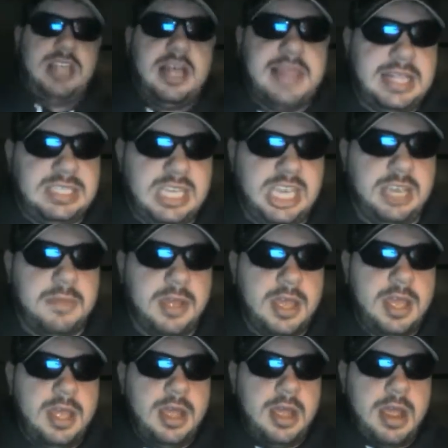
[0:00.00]
is on that team?
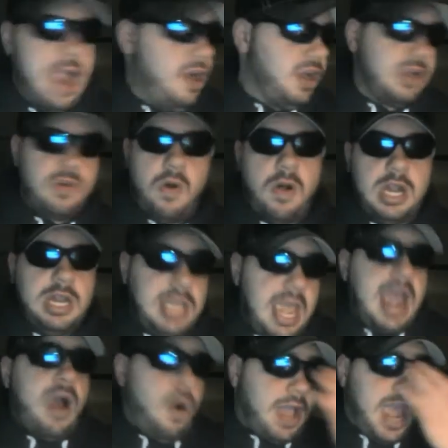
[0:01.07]
Eric Gordon,
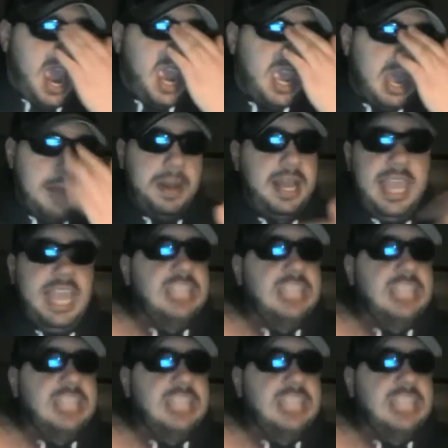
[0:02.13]
yeah, okay, but